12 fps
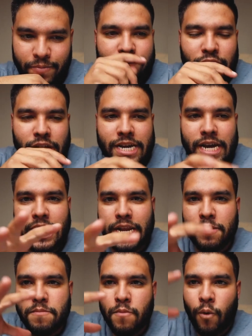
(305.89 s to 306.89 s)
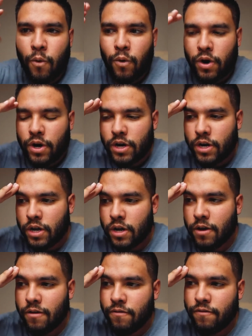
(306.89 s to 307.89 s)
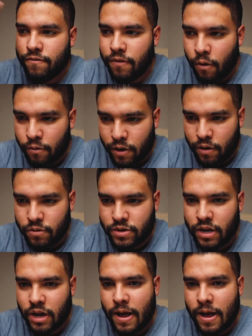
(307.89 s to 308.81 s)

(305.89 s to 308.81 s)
I felt like I needed more photos,